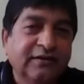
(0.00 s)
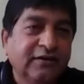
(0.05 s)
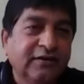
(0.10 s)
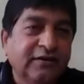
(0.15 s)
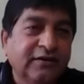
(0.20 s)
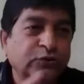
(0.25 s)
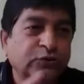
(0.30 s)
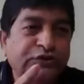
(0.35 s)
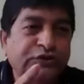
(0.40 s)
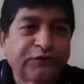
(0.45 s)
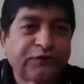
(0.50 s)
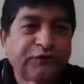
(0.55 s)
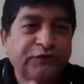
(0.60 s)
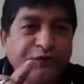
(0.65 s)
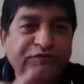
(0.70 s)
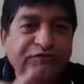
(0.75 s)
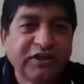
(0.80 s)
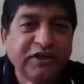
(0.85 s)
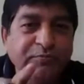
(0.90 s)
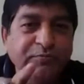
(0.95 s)
you said
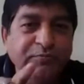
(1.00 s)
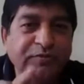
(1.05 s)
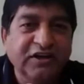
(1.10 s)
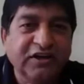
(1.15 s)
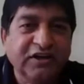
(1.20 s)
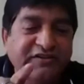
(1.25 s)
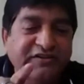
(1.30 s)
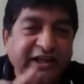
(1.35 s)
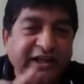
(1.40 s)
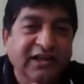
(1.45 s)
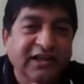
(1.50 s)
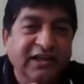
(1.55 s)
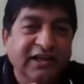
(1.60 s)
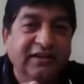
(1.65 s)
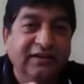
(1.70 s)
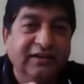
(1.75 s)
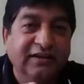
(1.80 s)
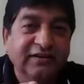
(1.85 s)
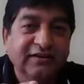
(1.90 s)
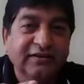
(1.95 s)
15 minutes
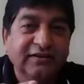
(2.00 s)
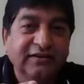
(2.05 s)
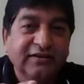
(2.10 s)
daily,